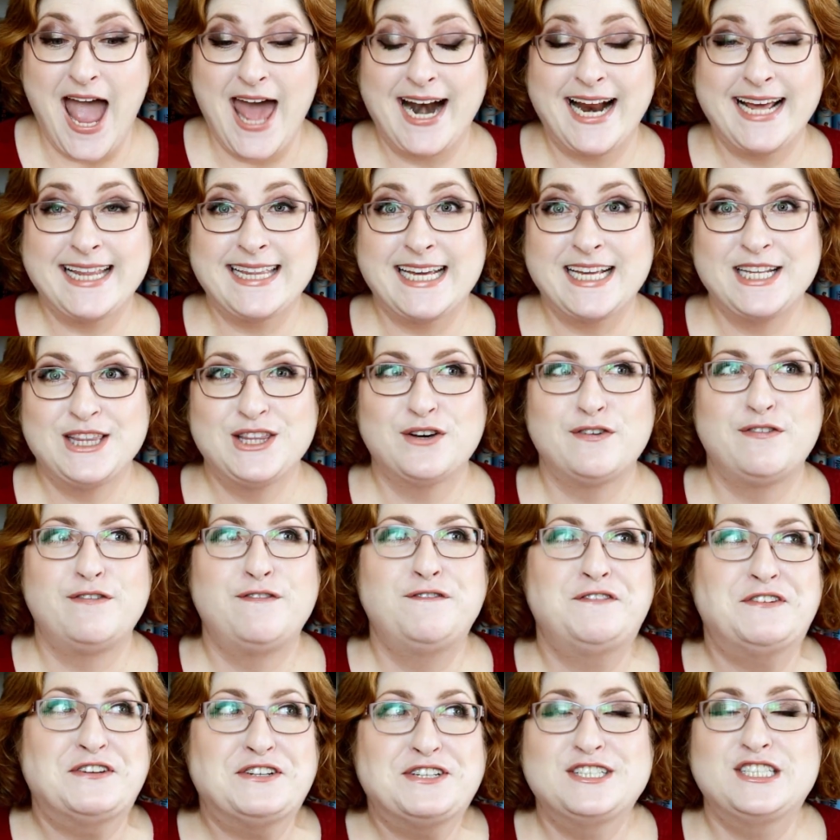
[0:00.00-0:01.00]
And I think the
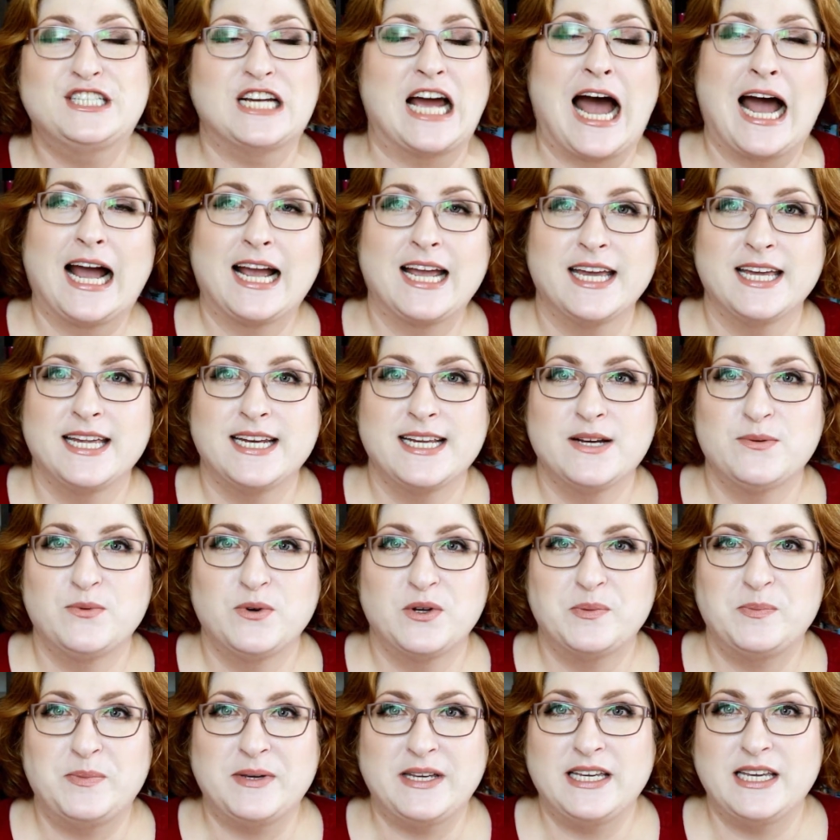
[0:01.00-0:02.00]
full jacket
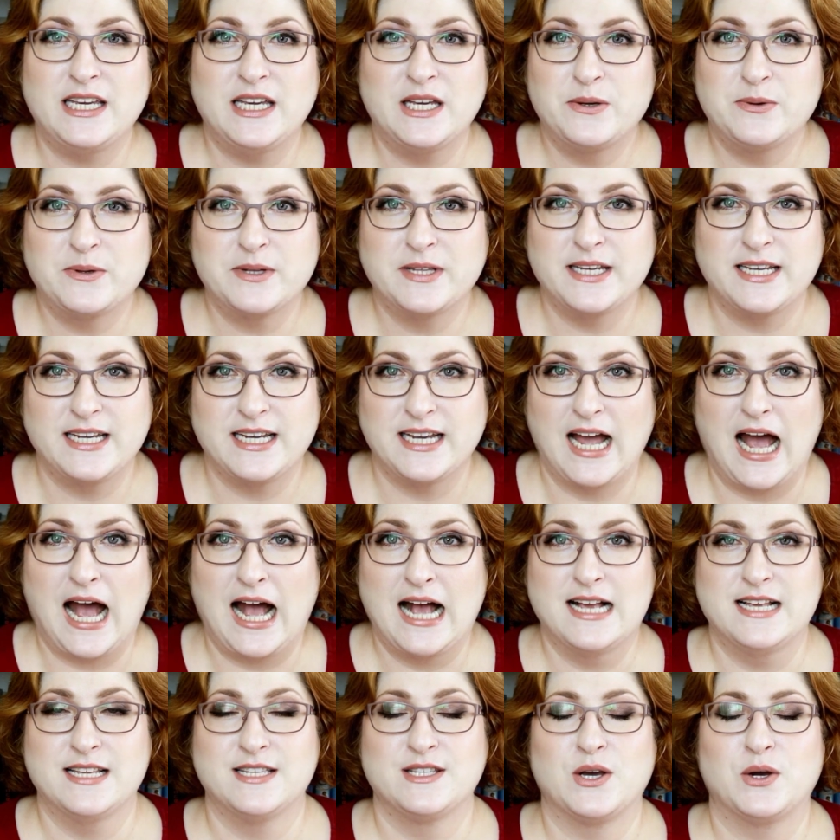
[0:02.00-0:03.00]
will be equally
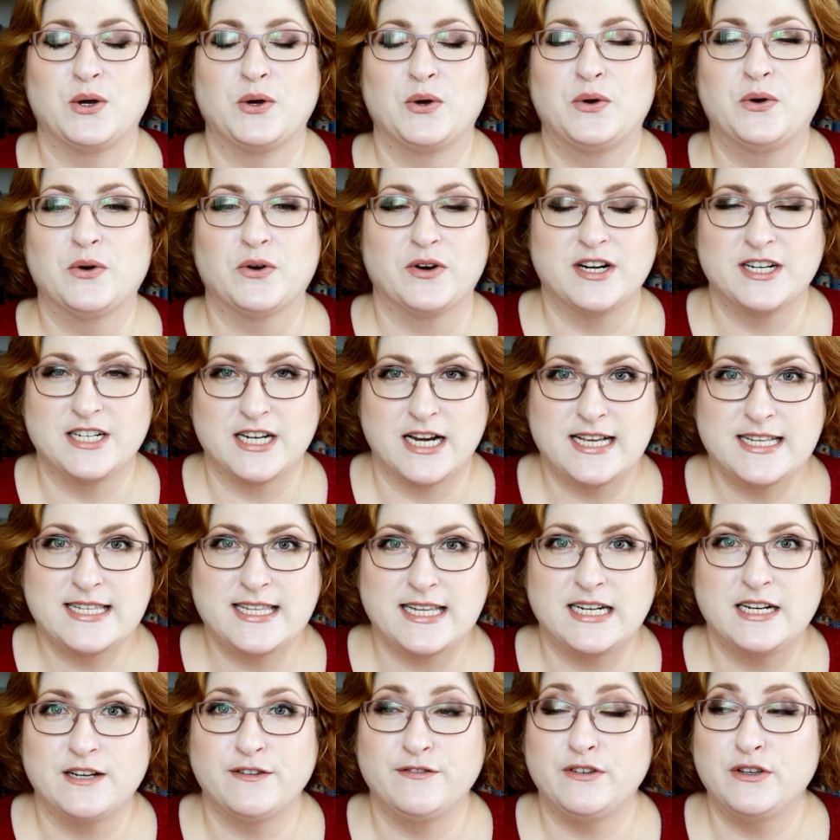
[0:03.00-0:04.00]
as gorgeous,
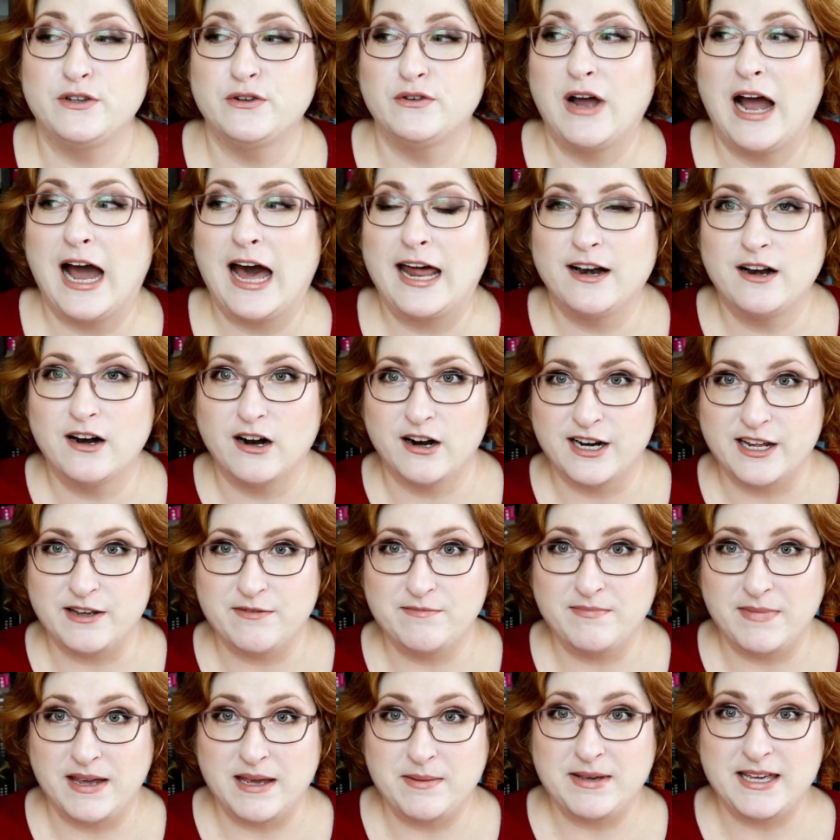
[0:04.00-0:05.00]
and if you hadn't already
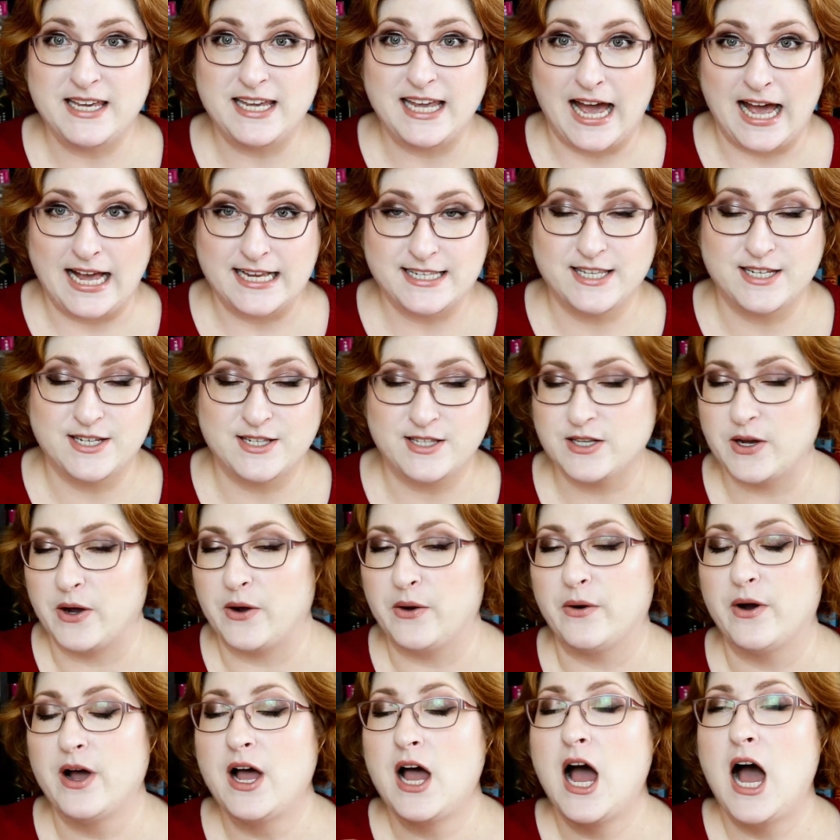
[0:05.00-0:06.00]
maybe guessed,
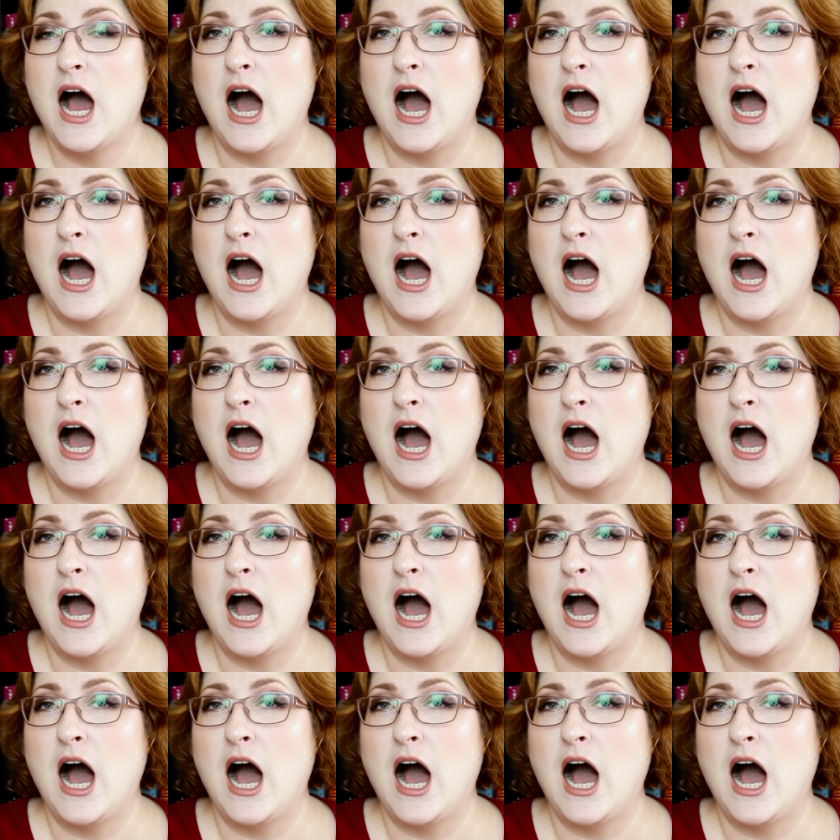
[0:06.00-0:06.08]
so